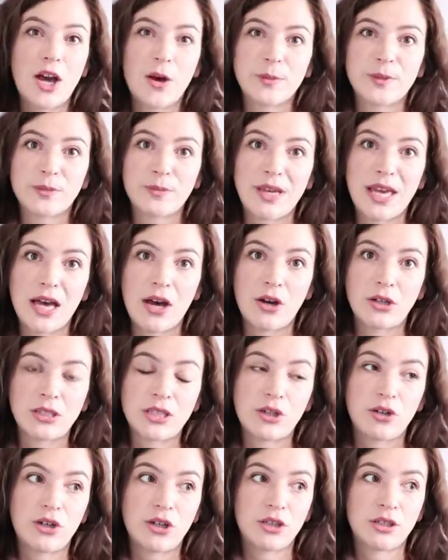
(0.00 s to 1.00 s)
helps me
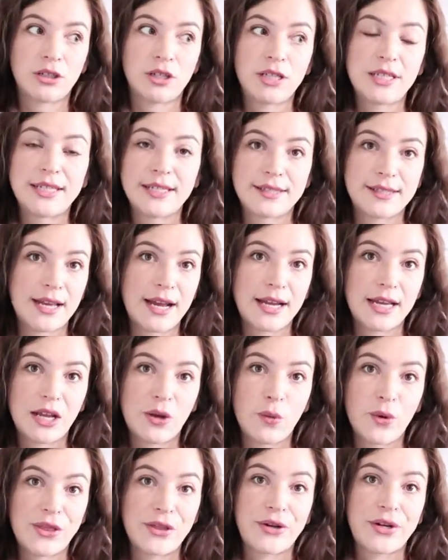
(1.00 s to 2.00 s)
out on
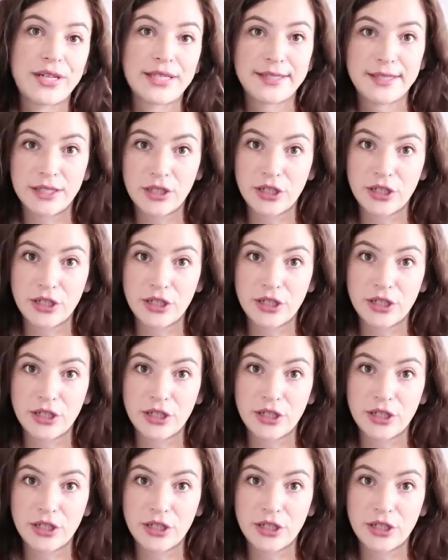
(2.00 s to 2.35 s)
deciding whether it is